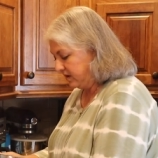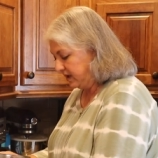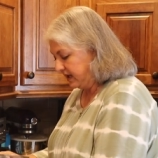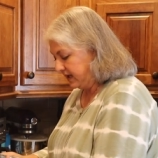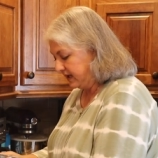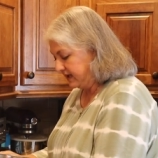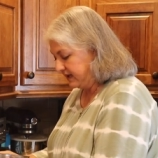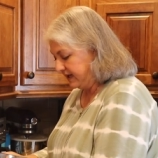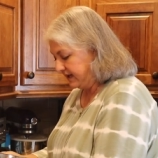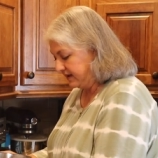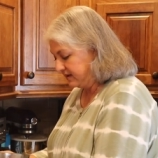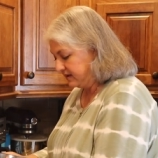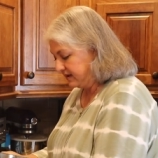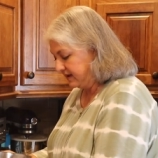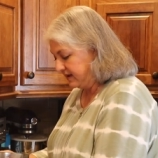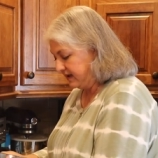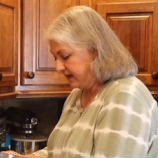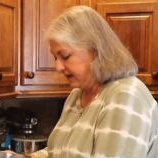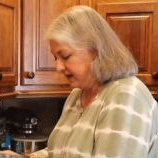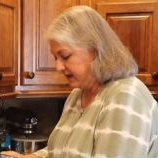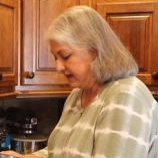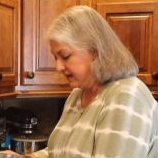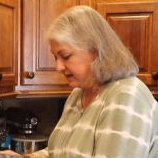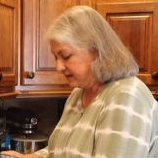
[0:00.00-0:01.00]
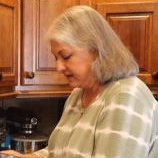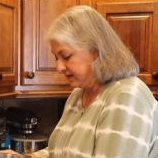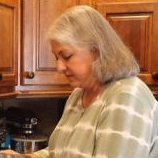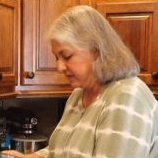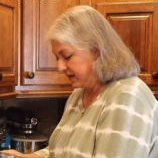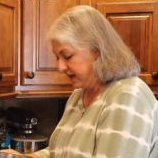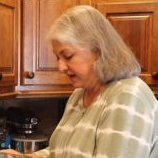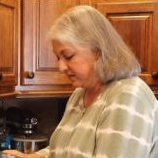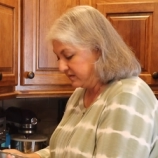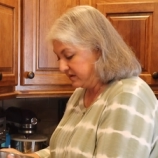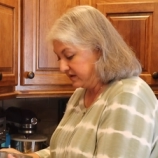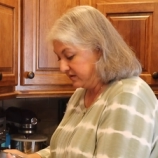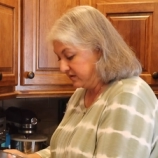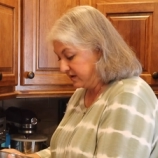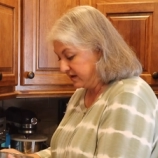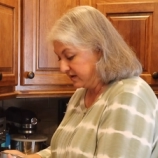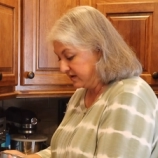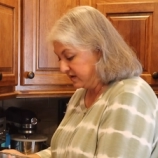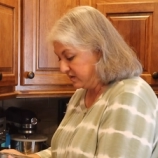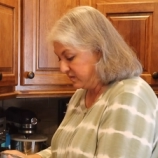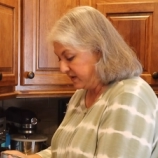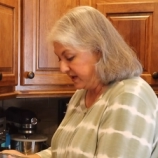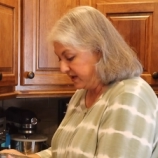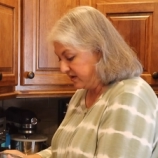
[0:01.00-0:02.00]
And get down to the end. Sometimes it
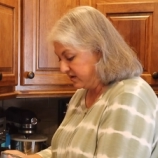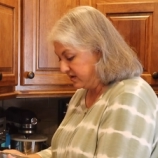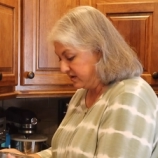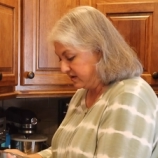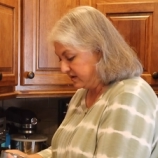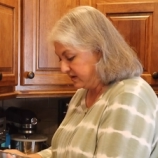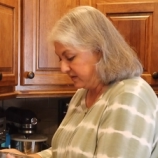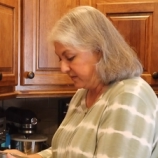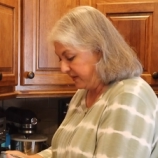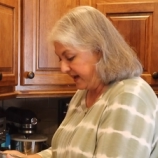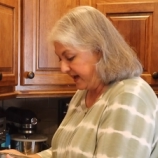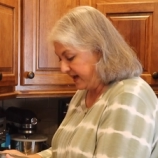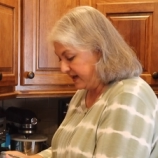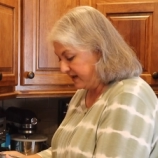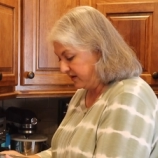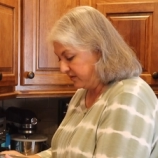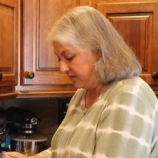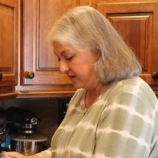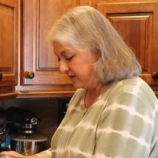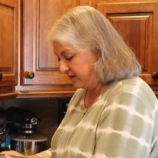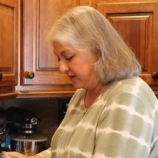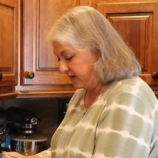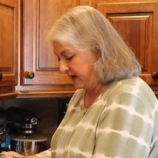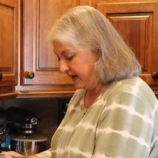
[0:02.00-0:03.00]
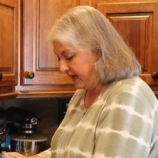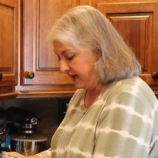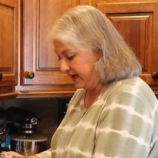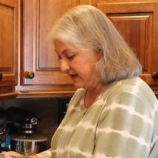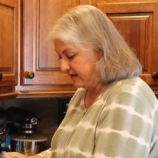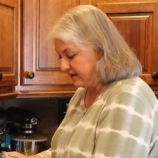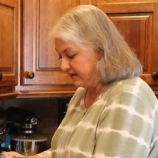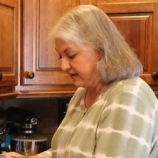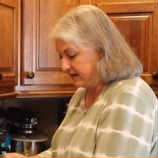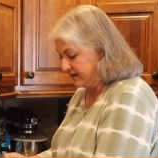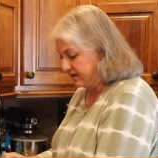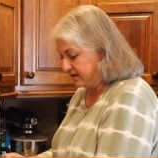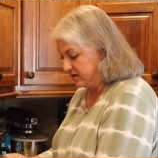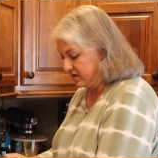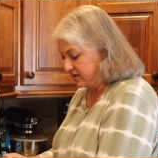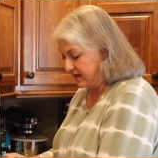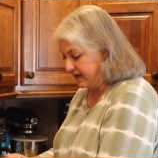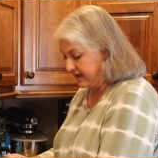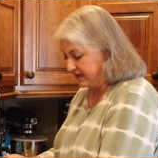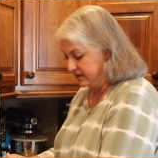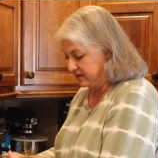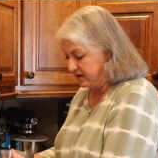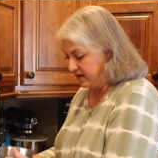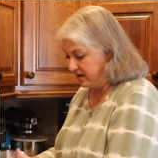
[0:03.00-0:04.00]
works better just to pat it with your hand than to
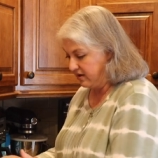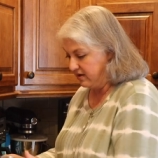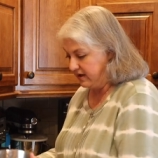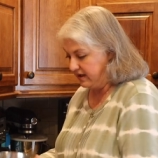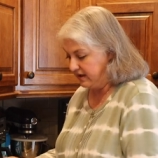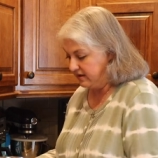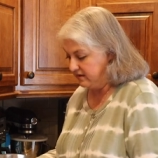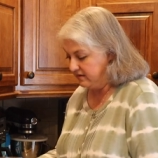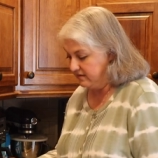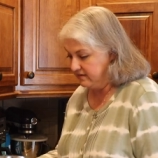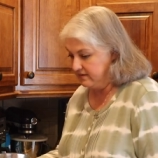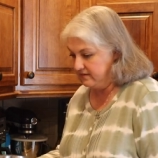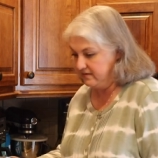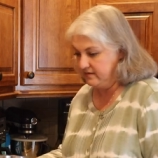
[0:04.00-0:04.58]
try to turn it.